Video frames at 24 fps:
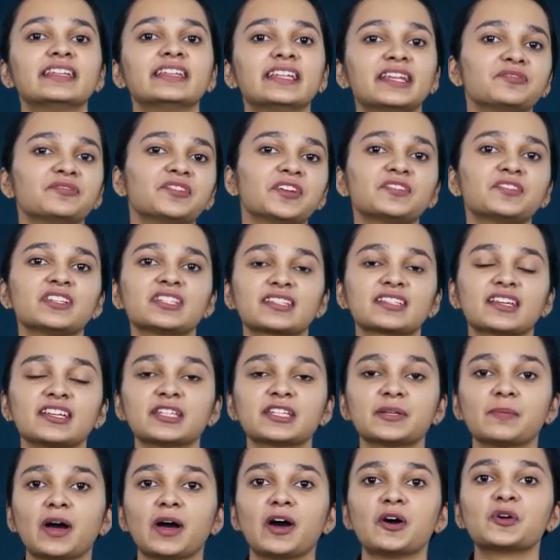Then we have
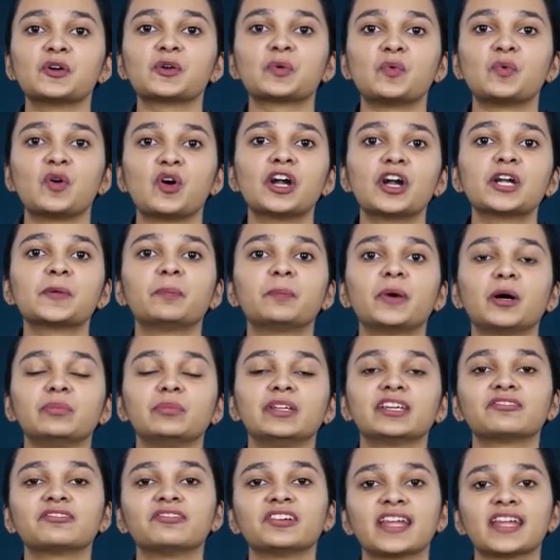discussed about what
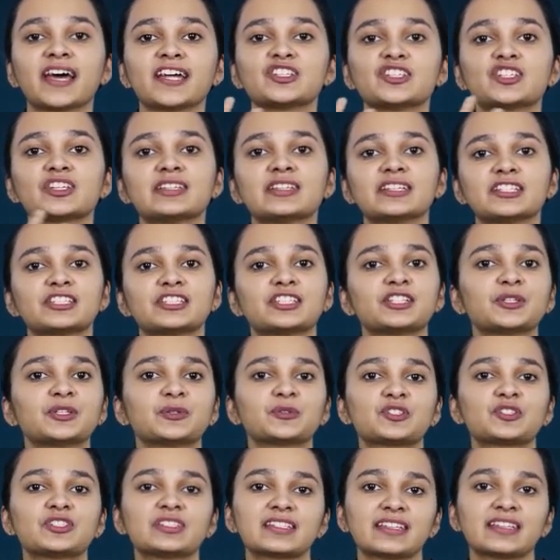public financial
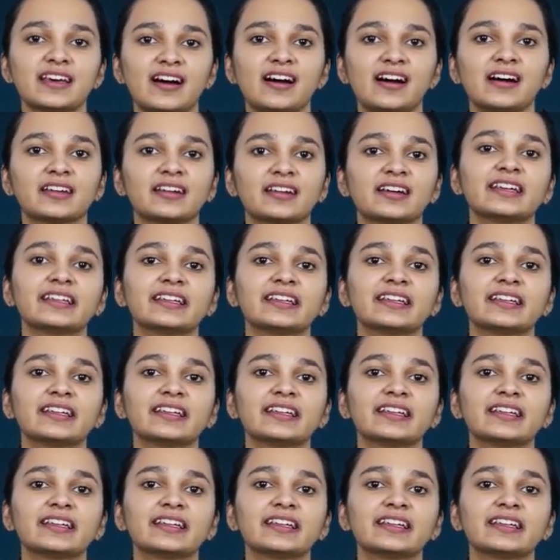institutions are.